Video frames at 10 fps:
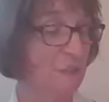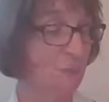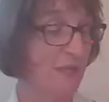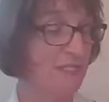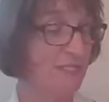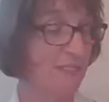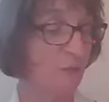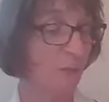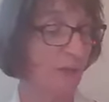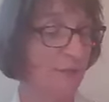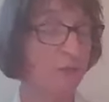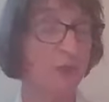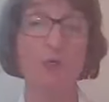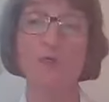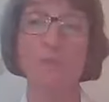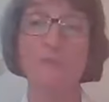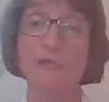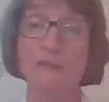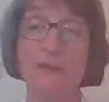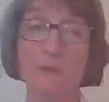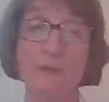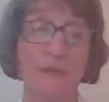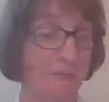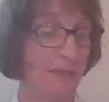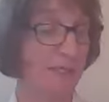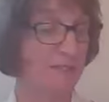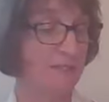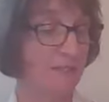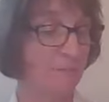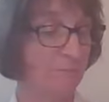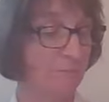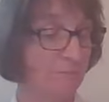dressed in a white robe, and they were amazed.